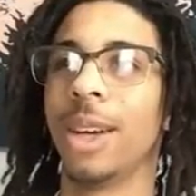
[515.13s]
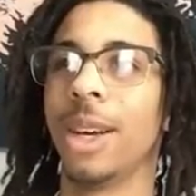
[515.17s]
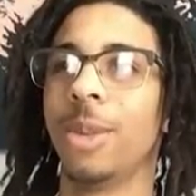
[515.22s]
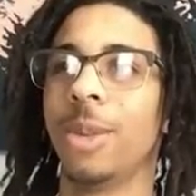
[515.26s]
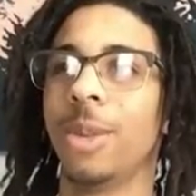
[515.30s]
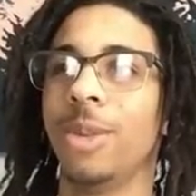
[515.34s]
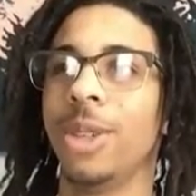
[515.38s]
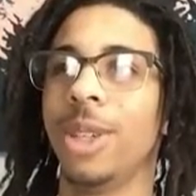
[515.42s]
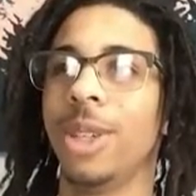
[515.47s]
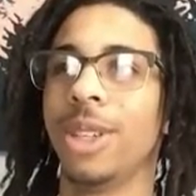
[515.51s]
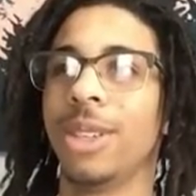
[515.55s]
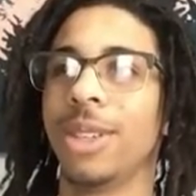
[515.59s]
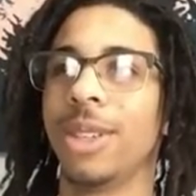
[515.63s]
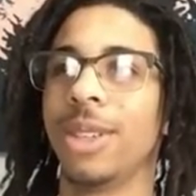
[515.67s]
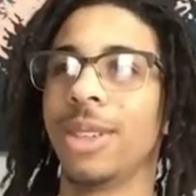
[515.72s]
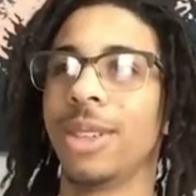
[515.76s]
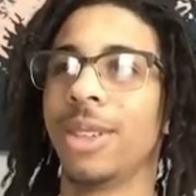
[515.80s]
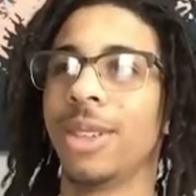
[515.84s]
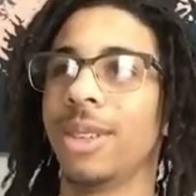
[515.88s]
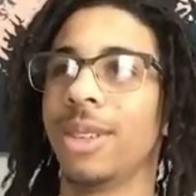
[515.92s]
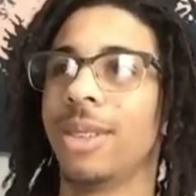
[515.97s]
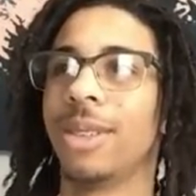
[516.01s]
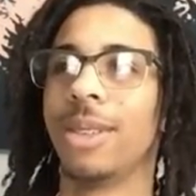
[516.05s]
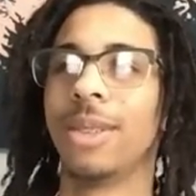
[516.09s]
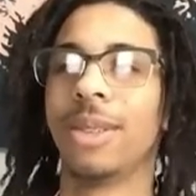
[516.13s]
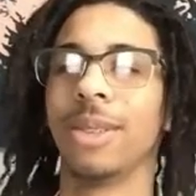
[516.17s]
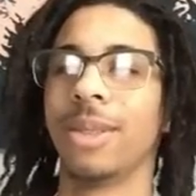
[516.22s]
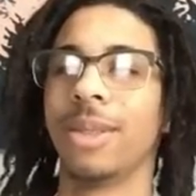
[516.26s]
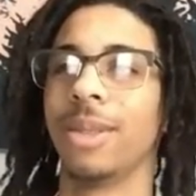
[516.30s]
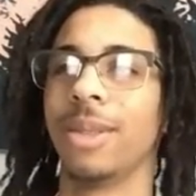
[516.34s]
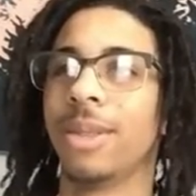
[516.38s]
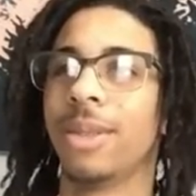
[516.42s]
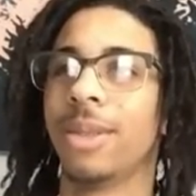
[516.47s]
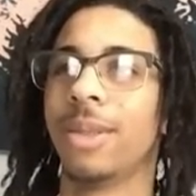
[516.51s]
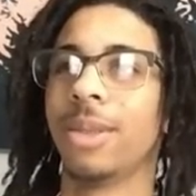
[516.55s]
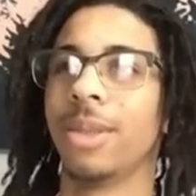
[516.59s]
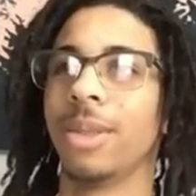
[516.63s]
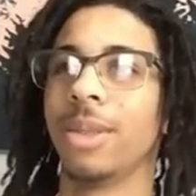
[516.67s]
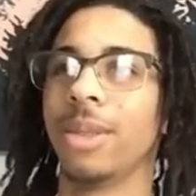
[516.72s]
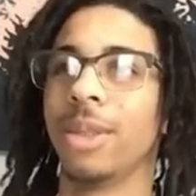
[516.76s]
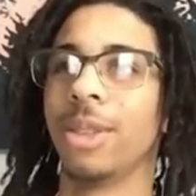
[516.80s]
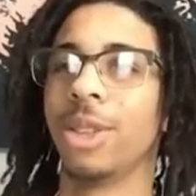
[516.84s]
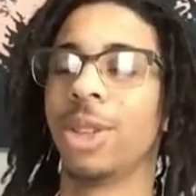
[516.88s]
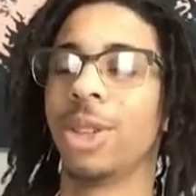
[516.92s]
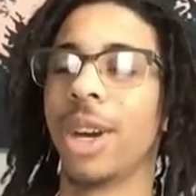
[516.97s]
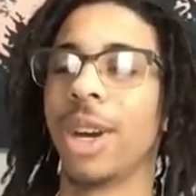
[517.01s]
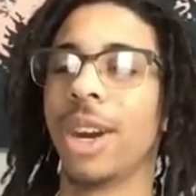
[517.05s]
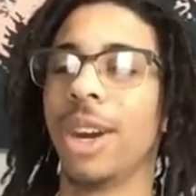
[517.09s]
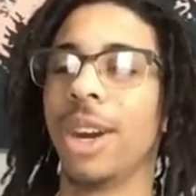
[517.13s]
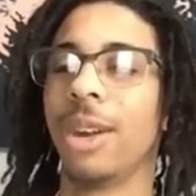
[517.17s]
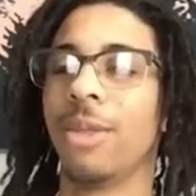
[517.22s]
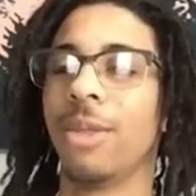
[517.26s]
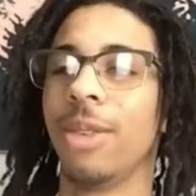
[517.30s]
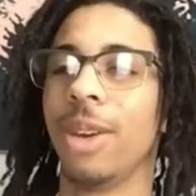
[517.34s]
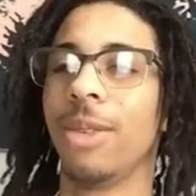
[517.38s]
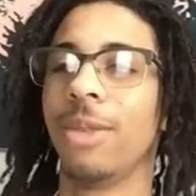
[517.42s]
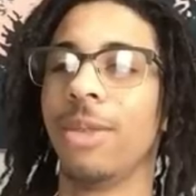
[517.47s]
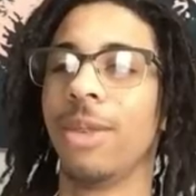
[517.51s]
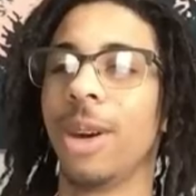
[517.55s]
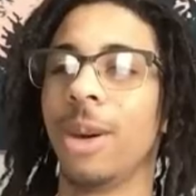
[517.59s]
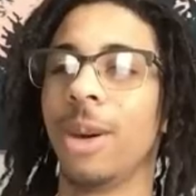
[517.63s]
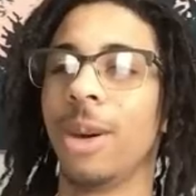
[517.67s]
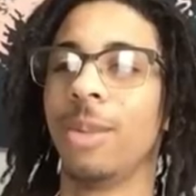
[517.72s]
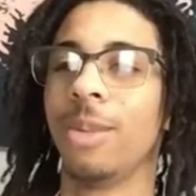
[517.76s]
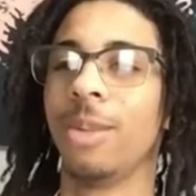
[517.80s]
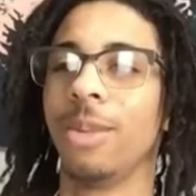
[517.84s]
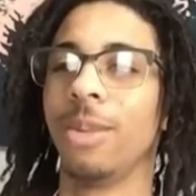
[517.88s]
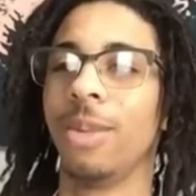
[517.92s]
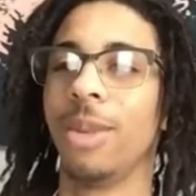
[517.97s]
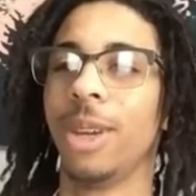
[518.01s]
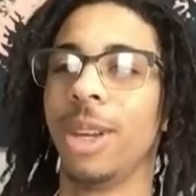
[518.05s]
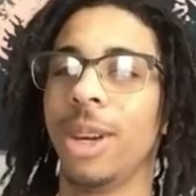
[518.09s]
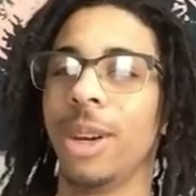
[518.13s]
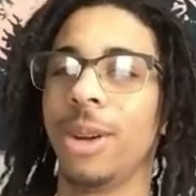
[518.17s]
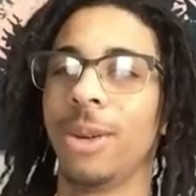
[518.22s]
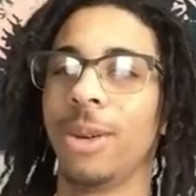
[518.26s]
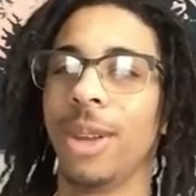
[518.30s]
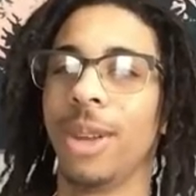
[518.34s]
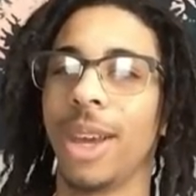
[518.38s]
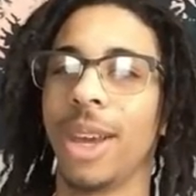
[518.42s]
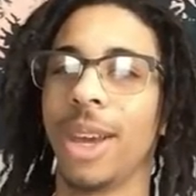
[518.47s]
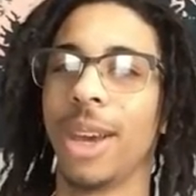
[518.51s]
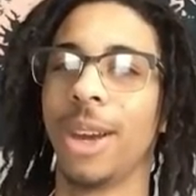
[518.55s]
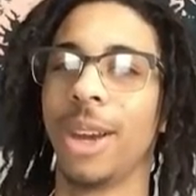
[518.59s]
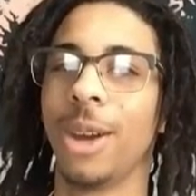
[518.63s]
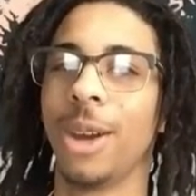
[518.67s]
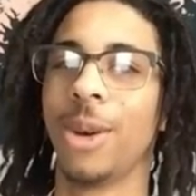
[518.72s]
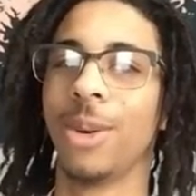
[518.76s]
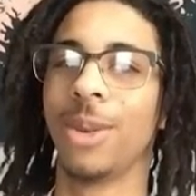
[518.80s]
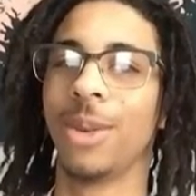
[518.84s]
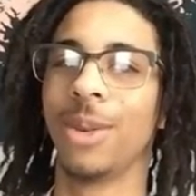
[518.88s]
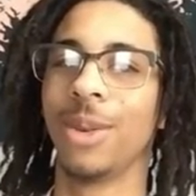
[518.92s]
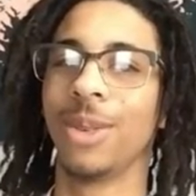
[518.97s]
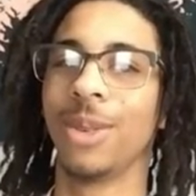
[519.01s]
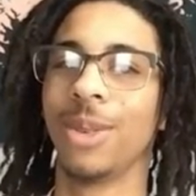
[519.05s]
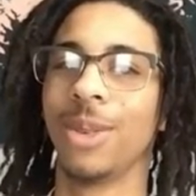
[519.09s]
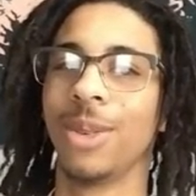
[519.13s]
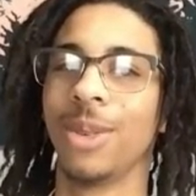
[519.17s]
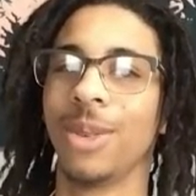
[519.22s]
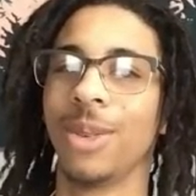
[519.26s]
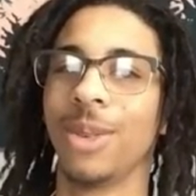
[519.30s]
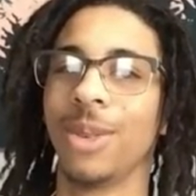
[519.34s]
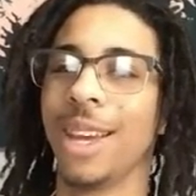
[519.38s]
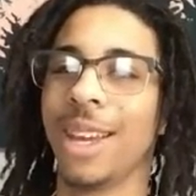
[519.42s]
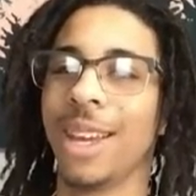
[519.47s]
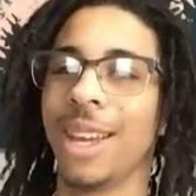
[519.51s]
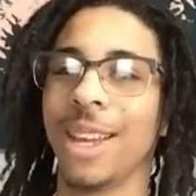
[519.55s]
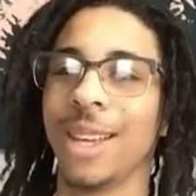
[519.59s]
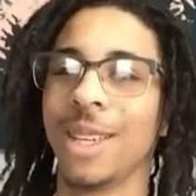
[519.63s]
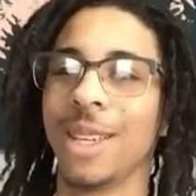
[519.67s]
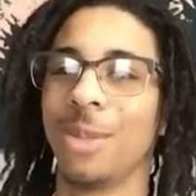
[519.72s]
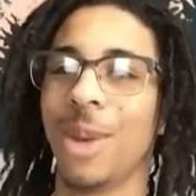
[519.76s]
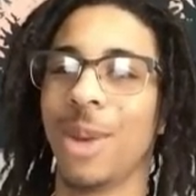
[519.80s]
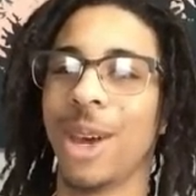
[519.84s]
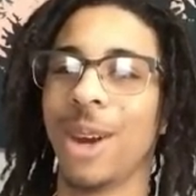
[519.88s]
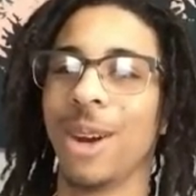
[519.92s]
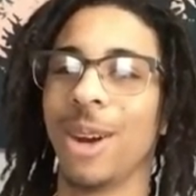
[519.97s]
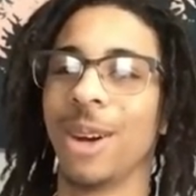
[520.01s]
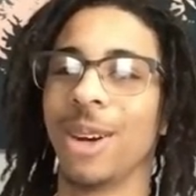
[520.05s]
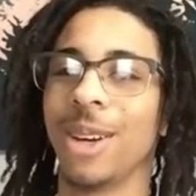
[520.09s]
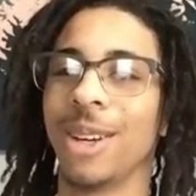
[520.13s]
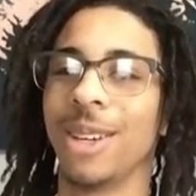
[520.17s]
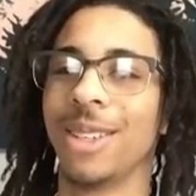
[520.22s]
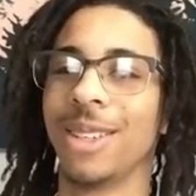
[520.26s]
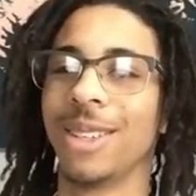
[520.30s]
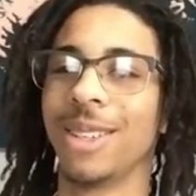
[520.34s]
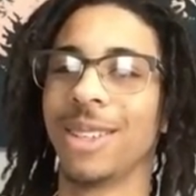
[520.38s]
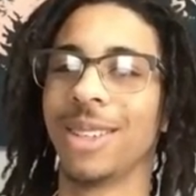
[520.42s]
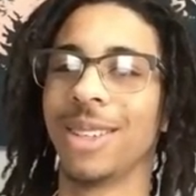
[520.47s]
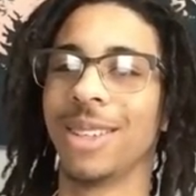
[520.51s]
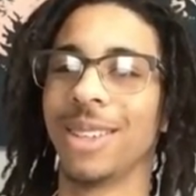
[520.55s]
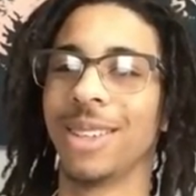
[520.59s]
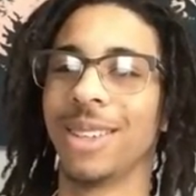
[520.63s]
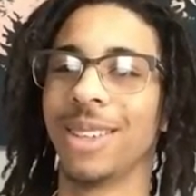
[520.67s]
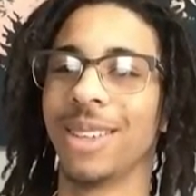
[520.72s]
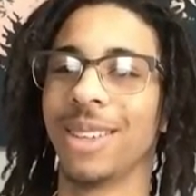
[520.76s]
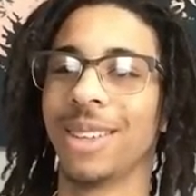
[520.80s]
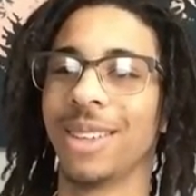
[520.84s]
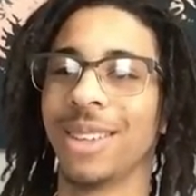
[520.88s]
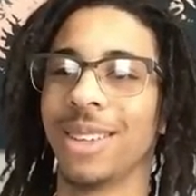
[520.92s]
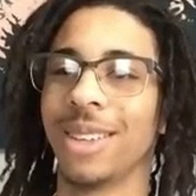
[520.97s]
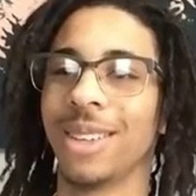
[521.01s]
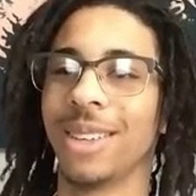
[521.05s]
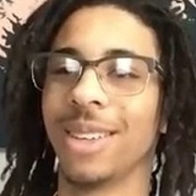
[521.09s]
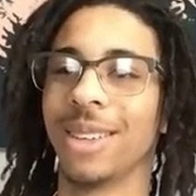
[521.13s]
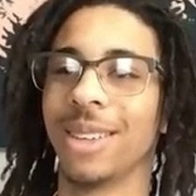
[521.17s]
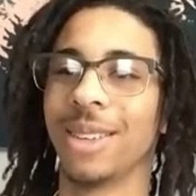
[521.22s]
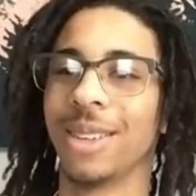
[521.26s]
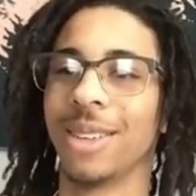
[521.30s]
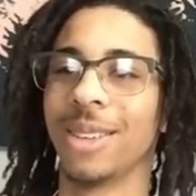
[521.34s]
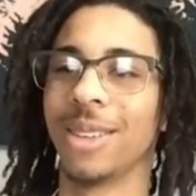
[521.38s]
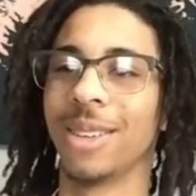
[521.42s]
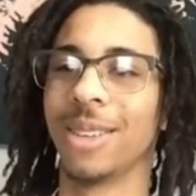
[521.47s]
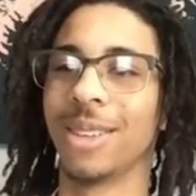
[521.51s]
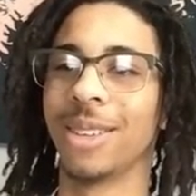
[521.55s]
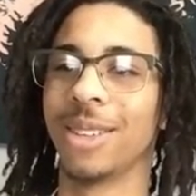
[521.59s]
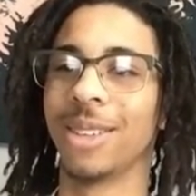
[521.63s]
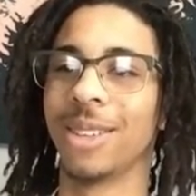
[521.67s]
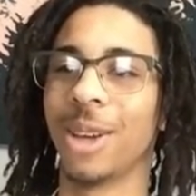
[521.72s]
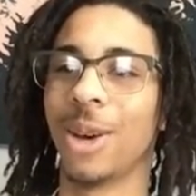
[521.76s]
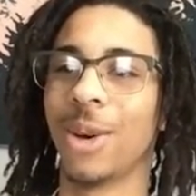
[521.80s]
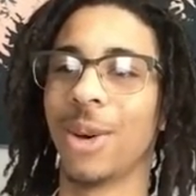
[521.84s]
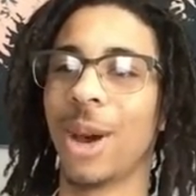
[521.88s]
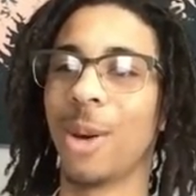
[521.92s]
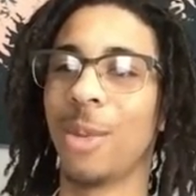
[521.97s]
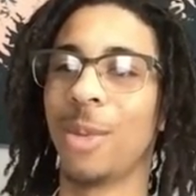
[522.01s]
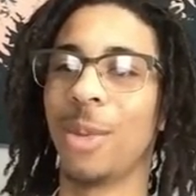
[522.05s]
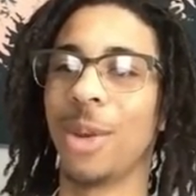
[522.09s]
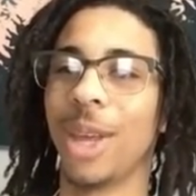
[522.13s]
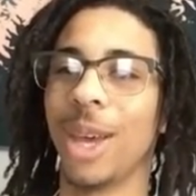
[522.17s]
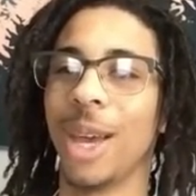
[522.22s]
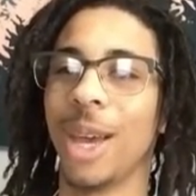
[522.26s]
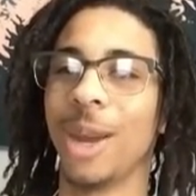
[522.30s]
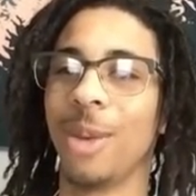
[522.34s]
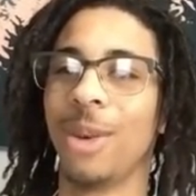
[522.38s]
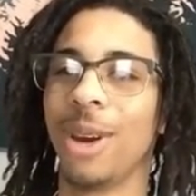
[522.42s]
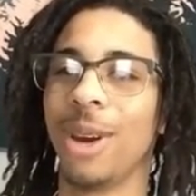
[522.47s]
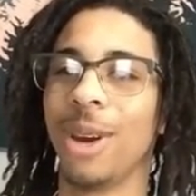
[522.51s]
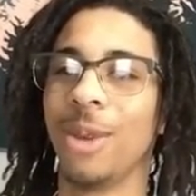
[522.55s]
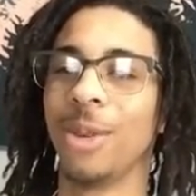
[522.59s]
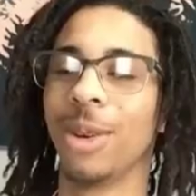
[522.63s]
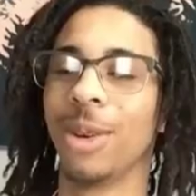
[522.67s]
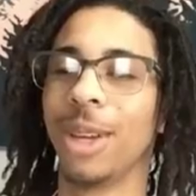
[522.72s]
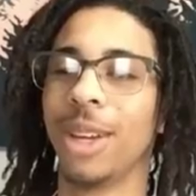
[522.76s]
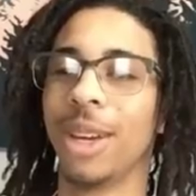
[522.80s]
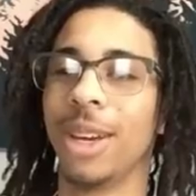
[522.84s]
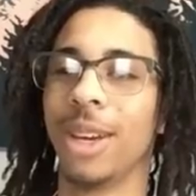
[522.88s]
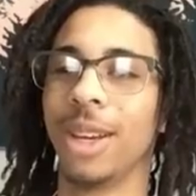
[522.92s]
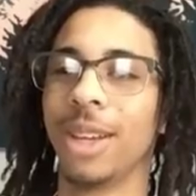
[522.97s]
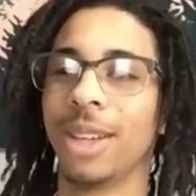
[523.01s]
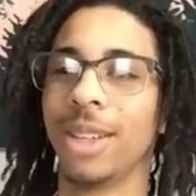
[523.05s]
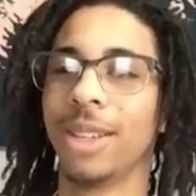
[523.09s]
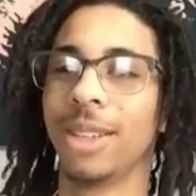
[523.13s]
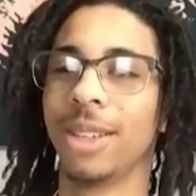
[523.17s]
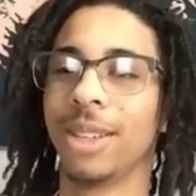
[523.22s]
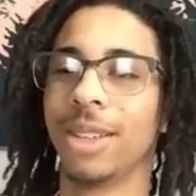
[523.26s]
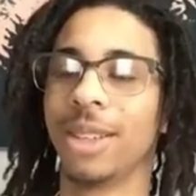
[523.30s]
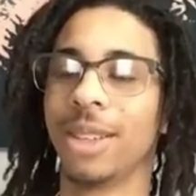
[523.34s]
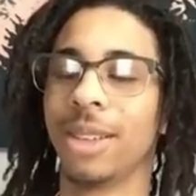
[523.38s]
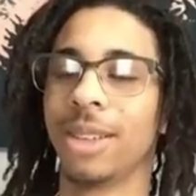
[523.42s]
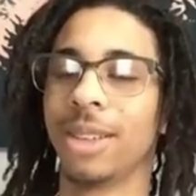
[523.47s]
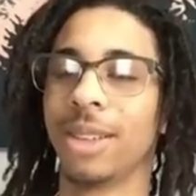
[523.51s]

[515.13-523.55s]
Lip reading: just try to never give up. You know, like I know saying it gets better is so outplayed, but it really does.